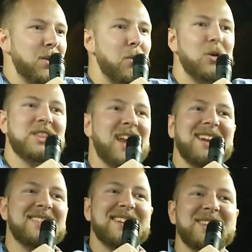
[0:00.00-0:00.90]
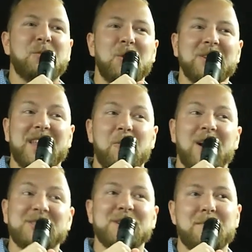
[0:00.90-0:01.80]
more than anything in the world, they
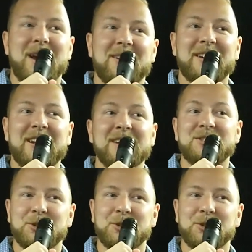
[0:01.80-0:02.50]
want you to marry